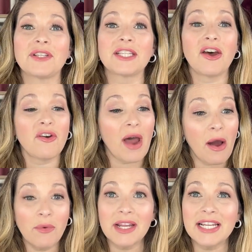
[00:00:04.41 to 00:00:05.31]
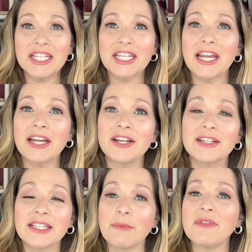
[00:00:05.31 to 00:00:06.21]
So I wanted to share
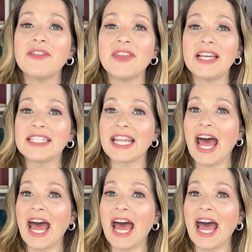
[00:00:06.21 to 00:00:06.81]
some of the things that